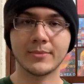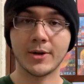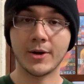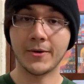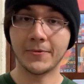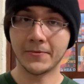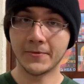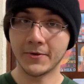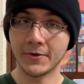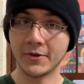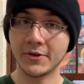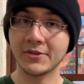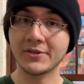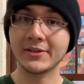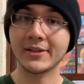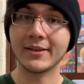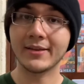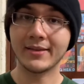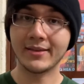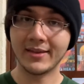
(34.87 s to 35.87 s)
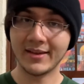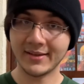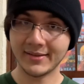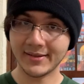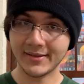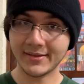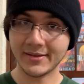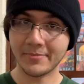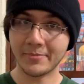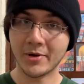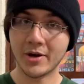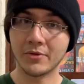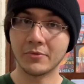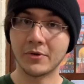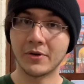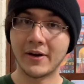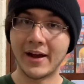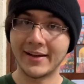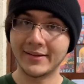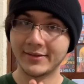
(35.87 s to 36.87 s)
Of course, this is the part
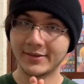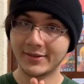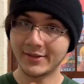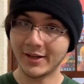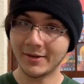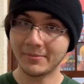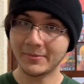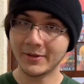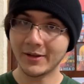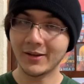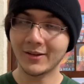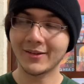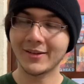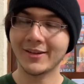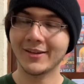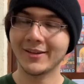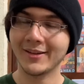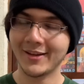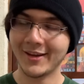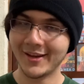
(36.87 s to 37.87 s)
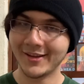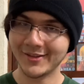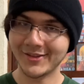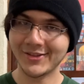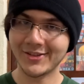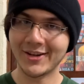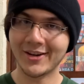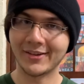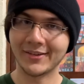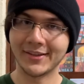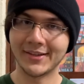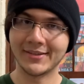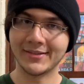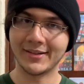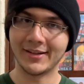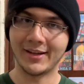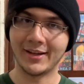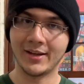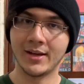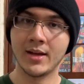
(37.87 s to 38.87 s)
where I stop talking and start
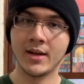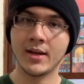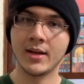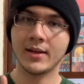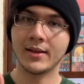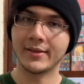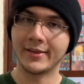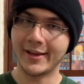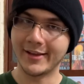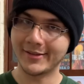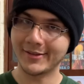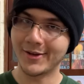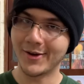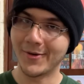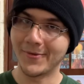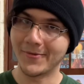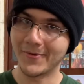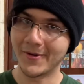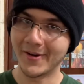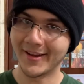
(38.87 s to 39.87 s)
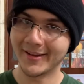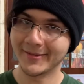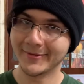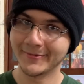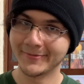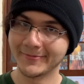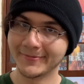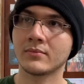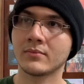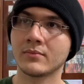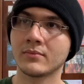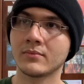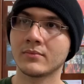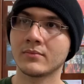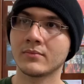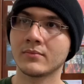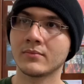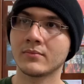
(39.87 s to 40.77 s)
listening. Let's go for it.